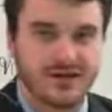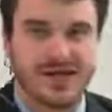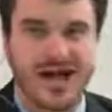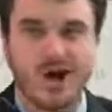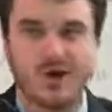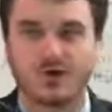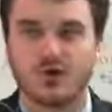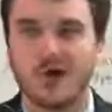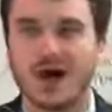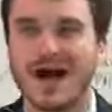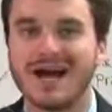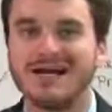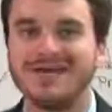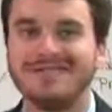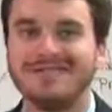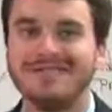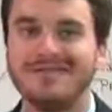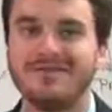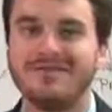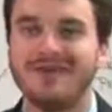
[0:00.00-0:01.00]
the loud cry
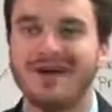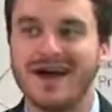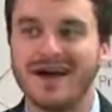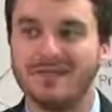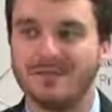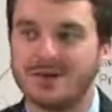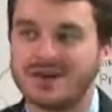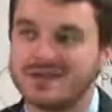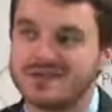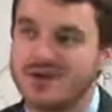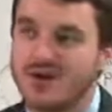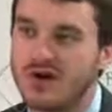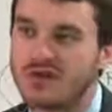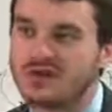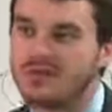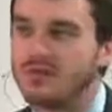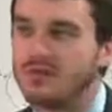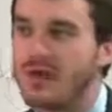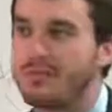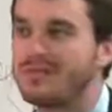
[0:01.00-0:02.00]
is an event, but it's
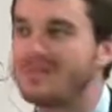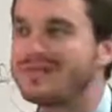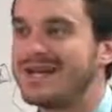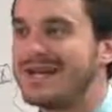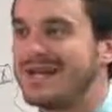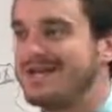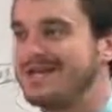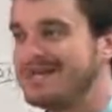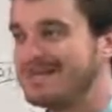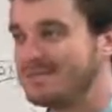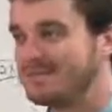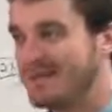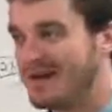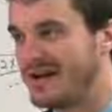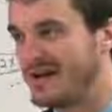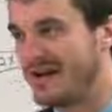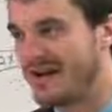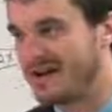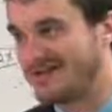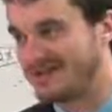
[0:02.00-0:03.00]
also representing this
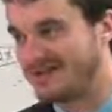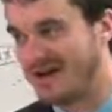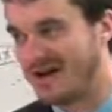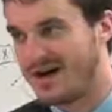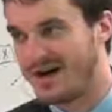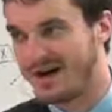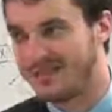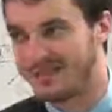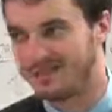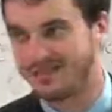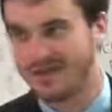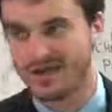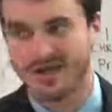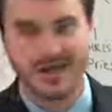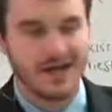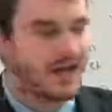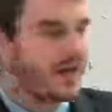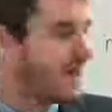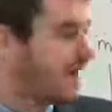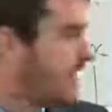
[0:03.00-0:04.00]
period of time.
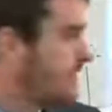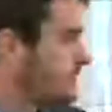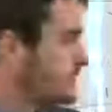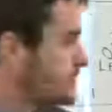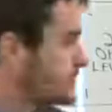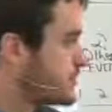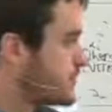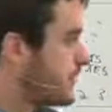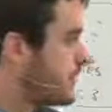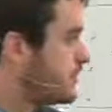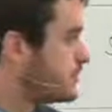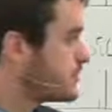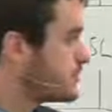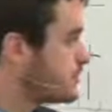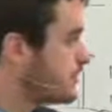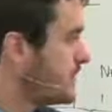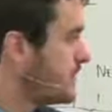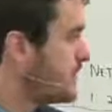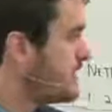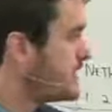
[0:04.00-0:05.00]
And I'll just close
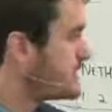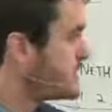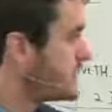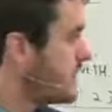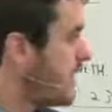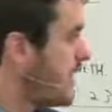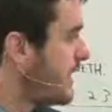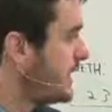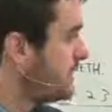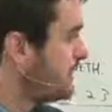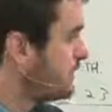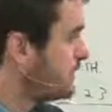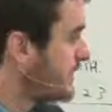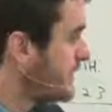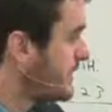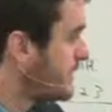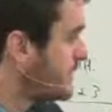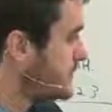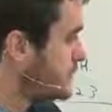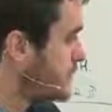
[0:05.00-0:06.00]
with this thought
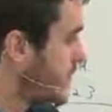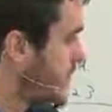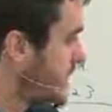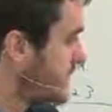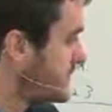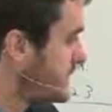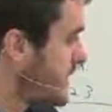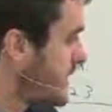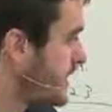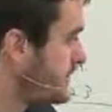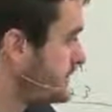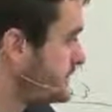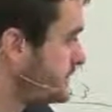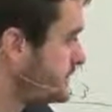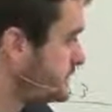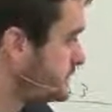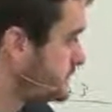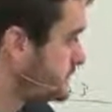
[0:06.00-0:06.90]
because we're out of time.